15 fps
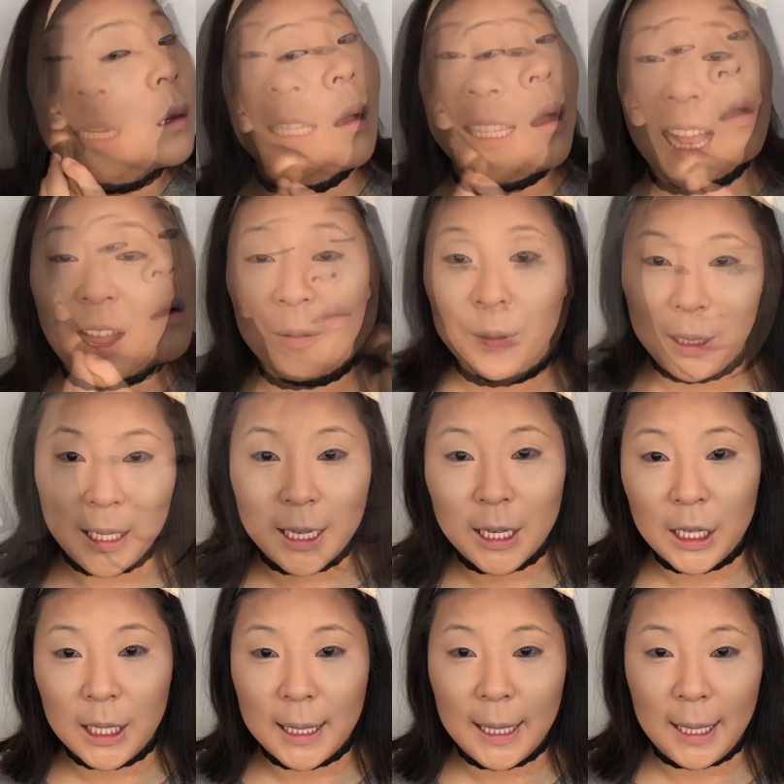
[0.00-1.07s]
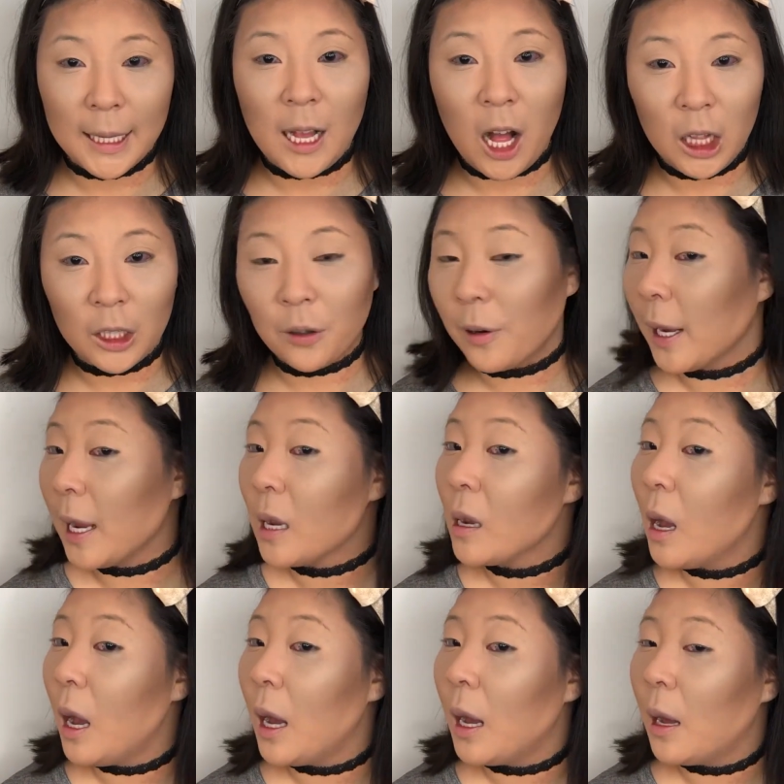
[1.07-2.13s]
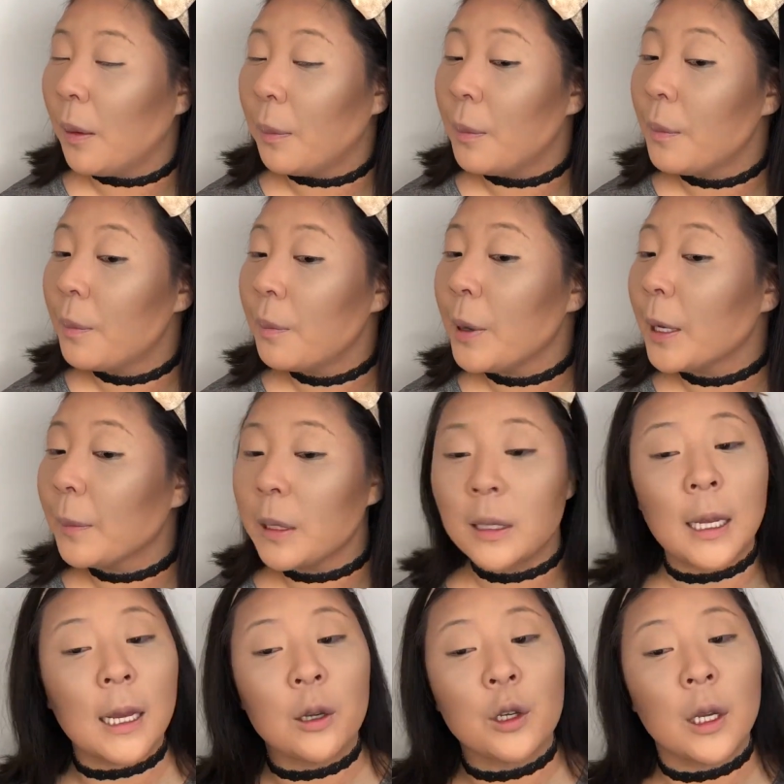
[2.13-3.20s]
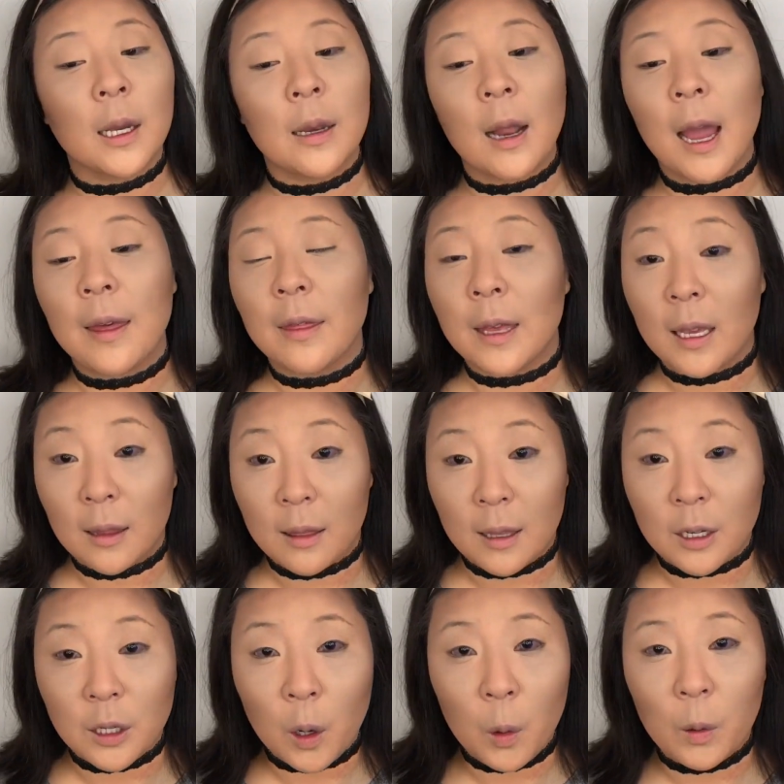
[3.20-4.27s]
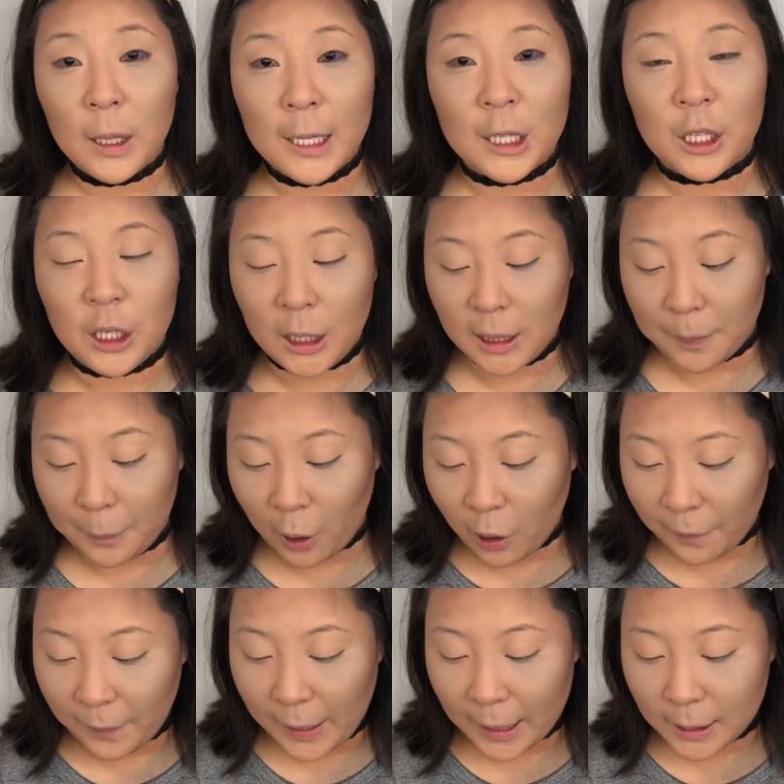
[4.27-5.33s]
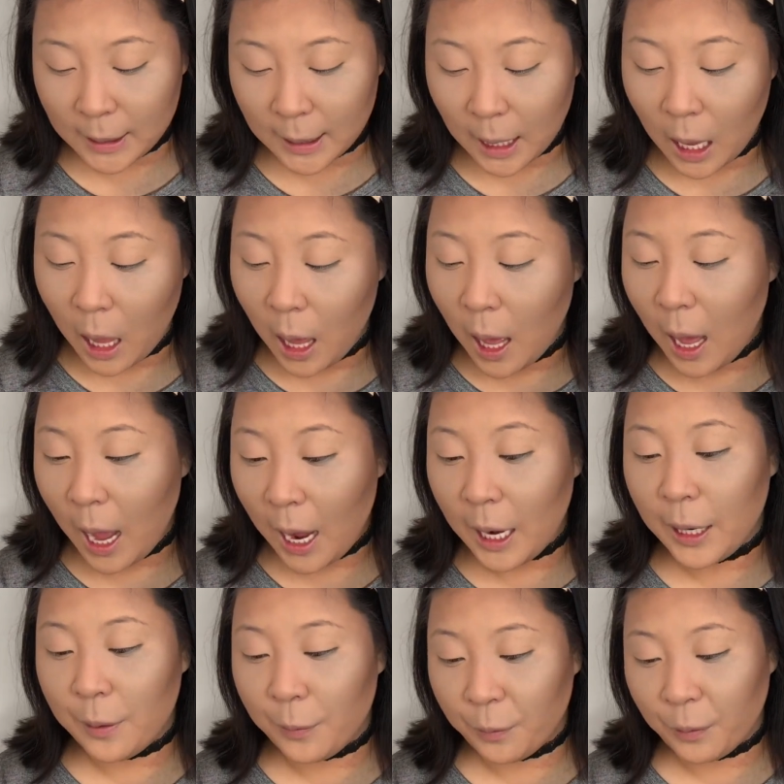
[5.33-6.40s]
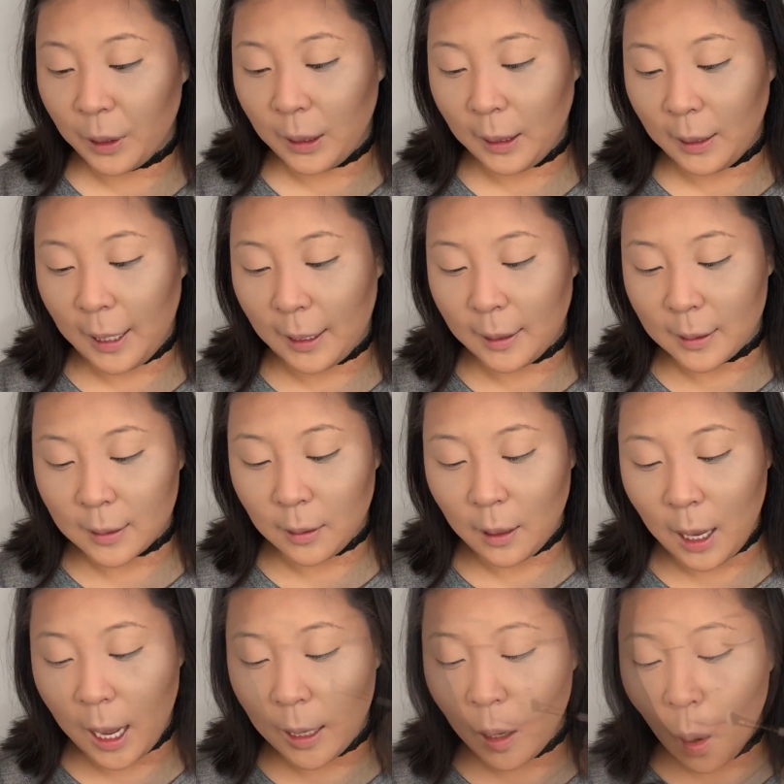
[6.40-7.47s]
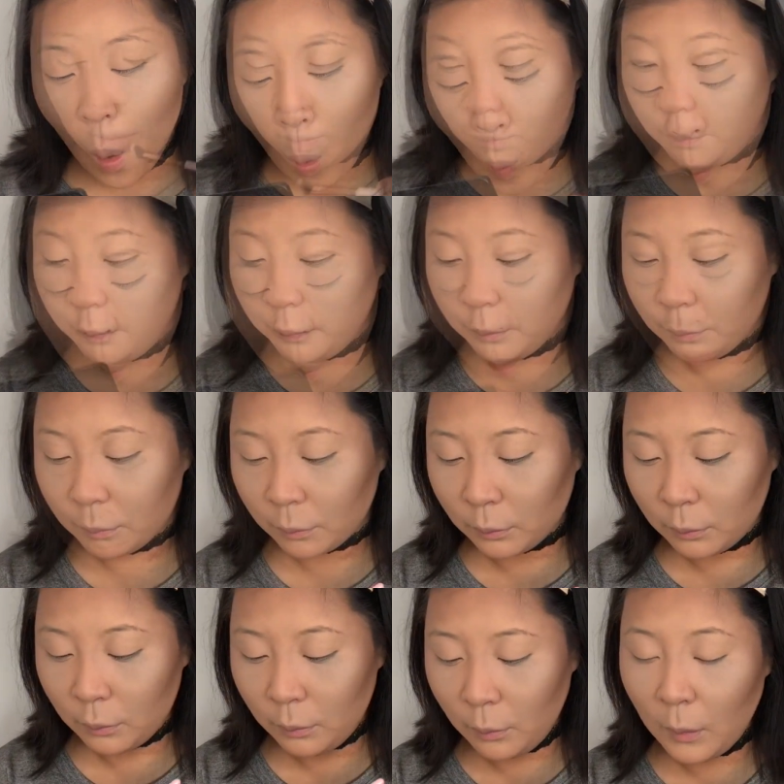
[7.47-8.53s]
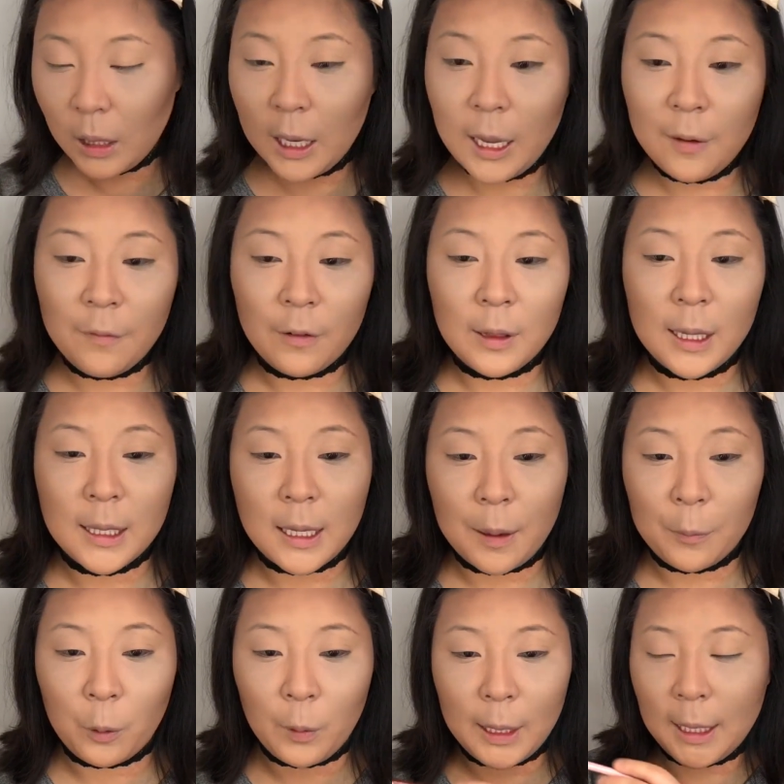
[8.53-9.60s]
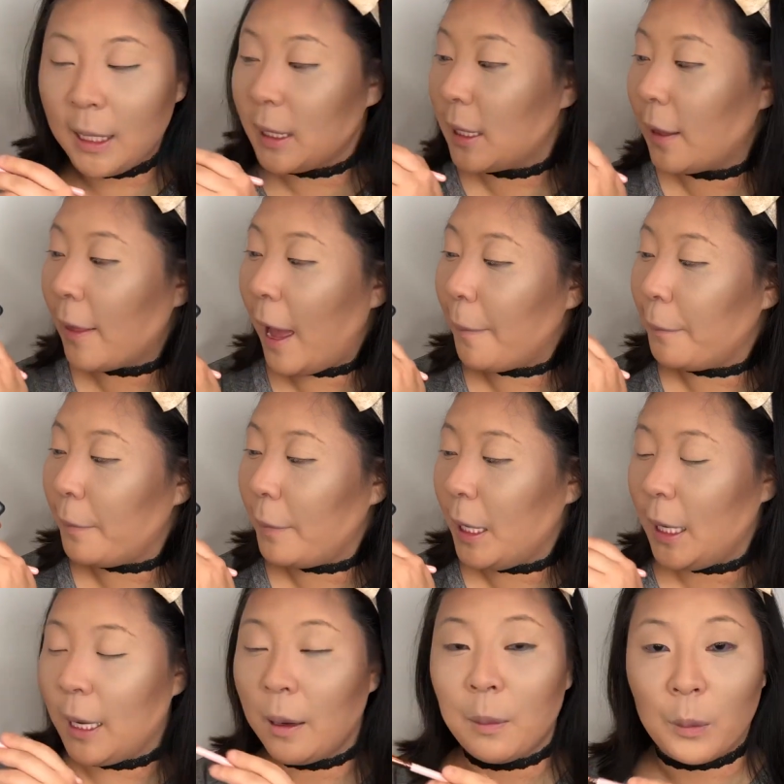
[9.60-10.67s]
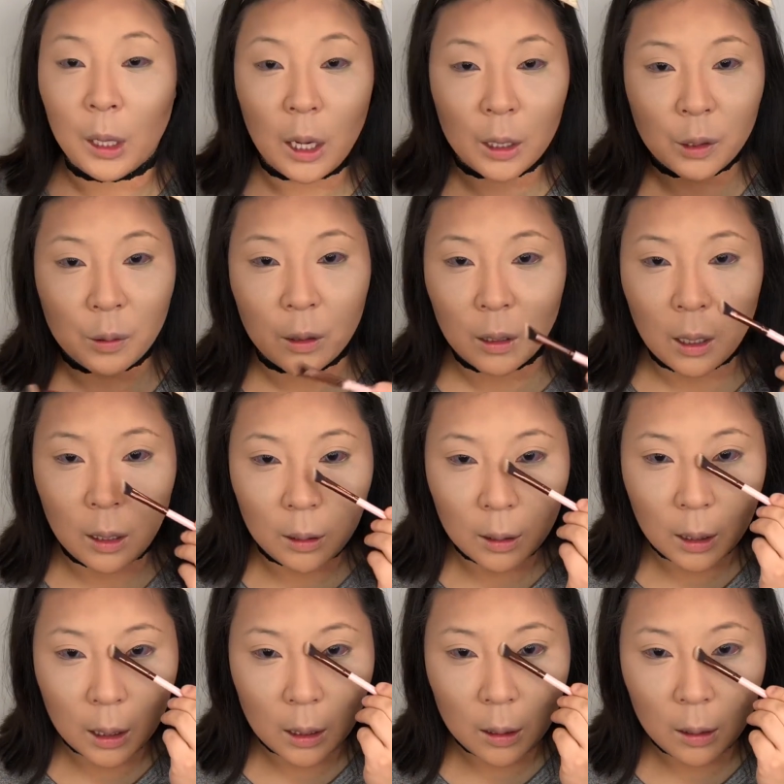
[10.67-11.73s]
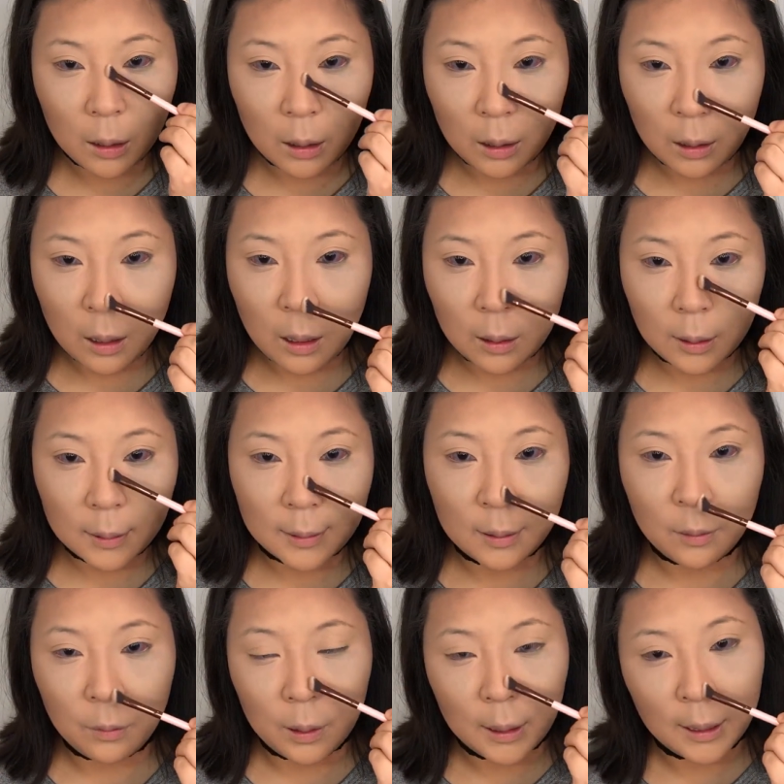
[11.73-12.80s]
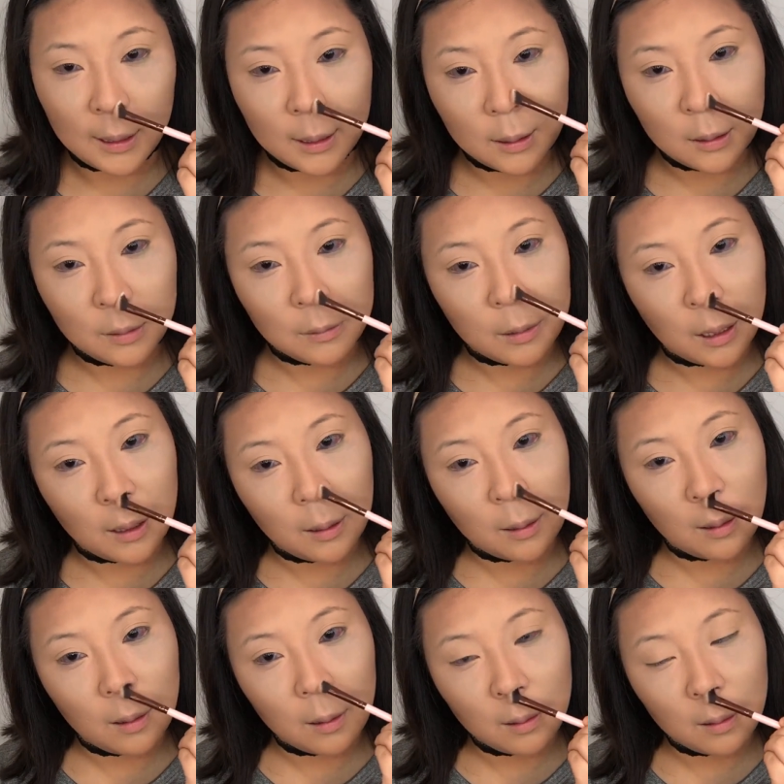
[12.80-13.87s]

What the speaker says: It's got really good coloring, pigmentation. I think the tone is just perfect. I really like this a lot. And for this, I'm going into that medium contour color because I don't want to get it too dark,